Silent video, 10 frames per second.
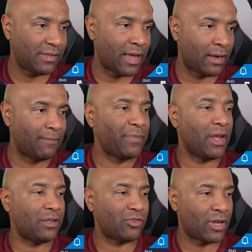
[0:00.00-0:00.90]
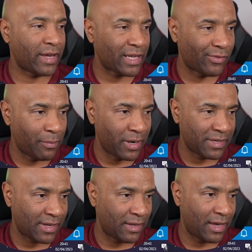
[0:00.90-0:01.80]
then it's gonna get
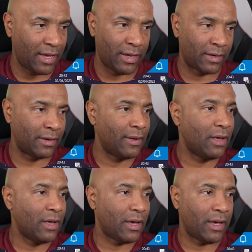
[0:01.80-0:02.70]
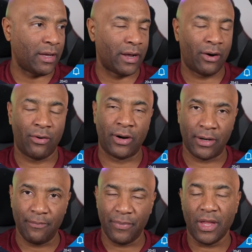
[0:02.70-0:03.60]
replaced here in our